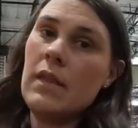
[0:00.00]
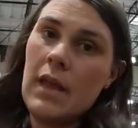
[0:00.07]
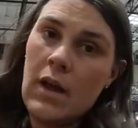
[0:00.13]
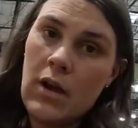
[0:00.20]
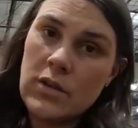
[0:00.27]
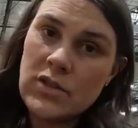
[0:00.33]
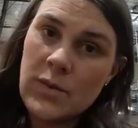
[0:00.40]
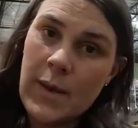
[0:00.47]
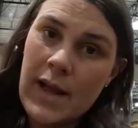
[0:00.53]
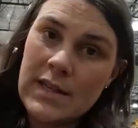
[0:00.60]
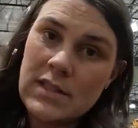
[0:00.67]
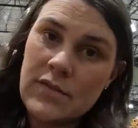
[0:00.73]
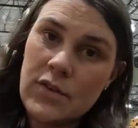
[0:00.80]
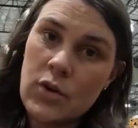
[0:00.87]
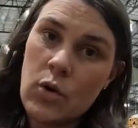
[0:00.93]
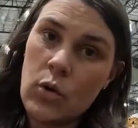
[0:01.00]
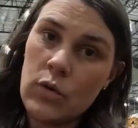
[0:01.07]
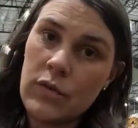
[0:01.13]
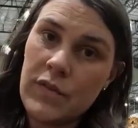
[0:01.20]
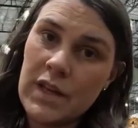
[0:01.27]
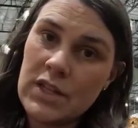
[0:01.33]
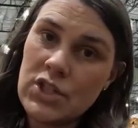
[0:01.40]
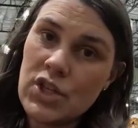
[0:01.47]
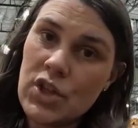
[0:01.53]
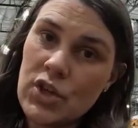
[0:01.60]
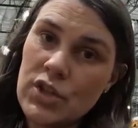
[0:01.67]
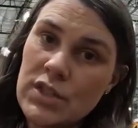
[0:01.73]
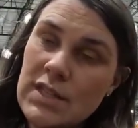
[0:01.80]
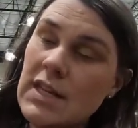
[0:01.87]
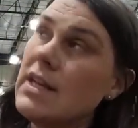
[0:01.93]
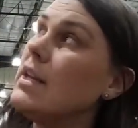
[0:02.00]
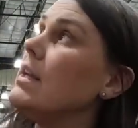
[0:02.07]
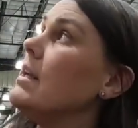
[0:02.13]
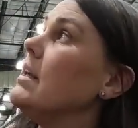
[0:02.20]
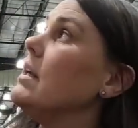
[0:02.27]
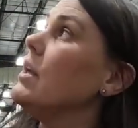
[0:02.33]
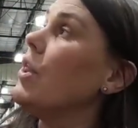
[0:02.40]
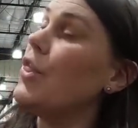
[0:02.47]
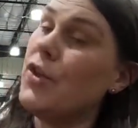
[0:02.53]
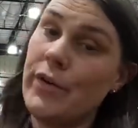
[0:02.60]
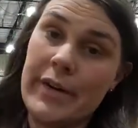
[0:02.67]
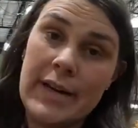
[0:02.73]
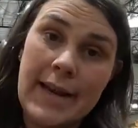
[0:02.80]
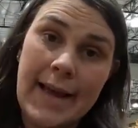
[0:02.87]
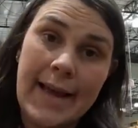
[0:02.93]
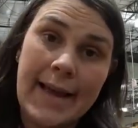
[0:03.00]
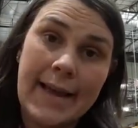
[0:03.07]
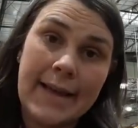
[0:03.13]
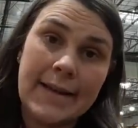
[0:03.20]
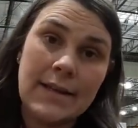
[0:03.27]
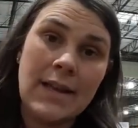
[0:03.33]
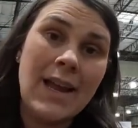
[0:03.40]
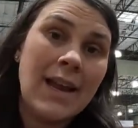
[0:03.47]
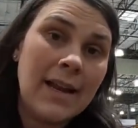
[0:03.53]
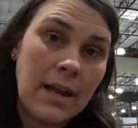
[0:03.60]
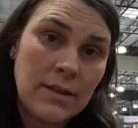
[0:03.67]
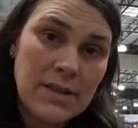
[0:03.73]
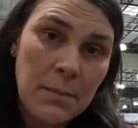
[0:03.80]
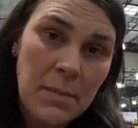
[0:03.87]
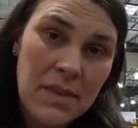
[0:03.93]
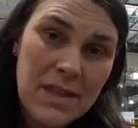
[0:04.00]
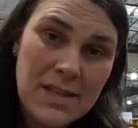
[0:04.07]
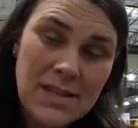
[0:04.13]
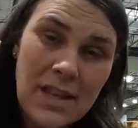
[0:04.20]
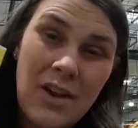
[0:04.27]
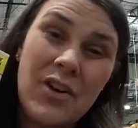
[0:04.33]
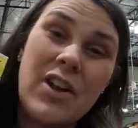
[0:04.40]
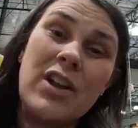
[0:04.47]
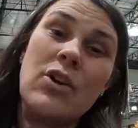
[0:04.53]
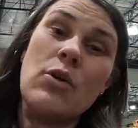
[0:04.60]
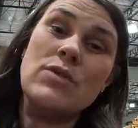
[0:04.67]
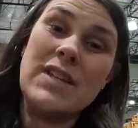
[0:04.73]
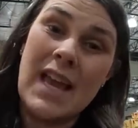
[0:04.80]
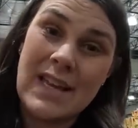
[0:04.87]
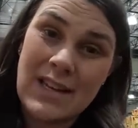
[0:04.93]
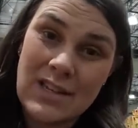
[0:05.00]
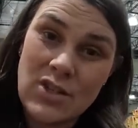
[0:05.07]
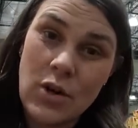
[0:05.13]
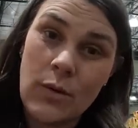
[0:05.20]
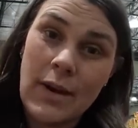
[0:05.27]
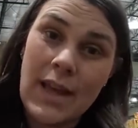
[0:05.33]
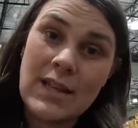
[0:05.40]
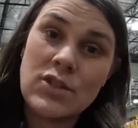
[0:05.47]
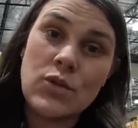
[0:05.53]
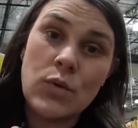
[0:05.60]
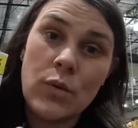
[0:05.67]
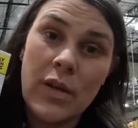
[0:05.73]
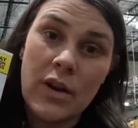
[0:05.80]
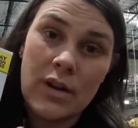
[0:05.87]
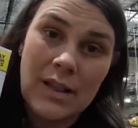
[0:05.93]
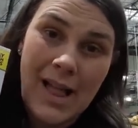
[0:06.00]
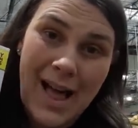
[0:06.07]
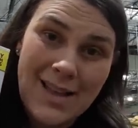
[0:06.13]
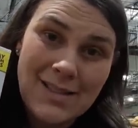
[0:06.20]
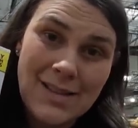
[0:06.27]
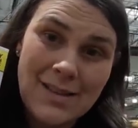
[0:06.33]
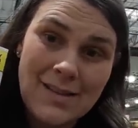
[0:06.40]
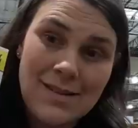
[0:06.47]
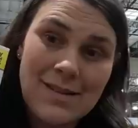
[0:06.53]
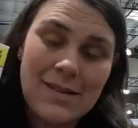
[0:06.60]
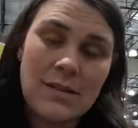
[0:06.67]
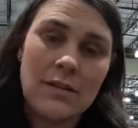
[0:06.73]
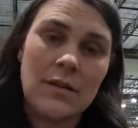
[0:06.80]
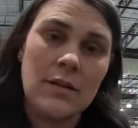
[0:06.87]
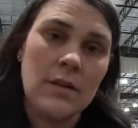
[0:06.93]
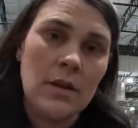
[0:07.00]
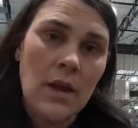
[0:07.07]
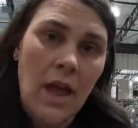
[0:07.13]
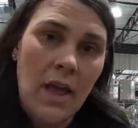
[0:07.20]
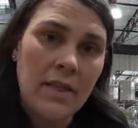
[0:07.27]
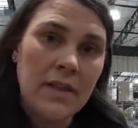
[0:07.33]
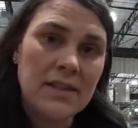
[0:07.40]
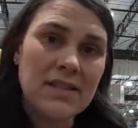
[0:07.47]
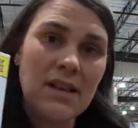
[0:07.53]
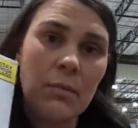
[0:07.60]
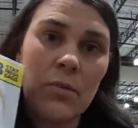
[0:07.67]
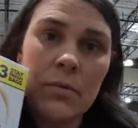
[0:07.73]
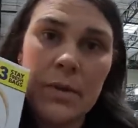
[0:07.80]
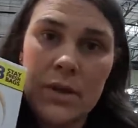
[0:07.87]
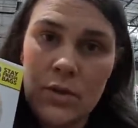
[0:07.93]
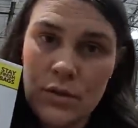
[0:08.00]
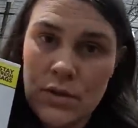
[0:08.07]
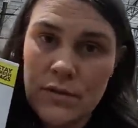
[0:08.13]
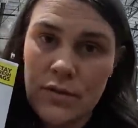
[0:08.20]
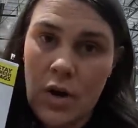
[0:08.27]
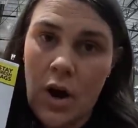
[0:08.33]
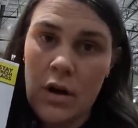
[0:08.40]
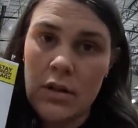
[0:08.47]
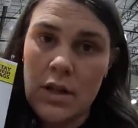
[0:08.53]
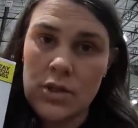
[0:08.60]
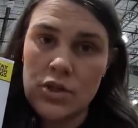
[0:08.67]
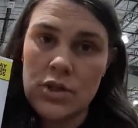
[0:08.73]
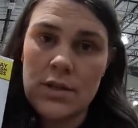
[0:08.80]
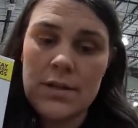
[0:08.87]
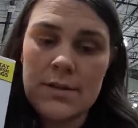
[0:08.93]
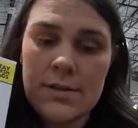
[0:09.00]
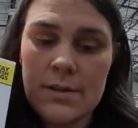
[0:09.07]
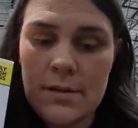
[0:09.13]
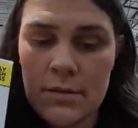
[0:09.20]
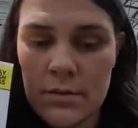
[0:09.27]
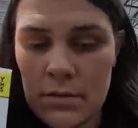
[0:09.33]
They also asked for goldfish, $13.39. Now some of these they are gonna go take and donate to their classes. And then some will be used for our lunches.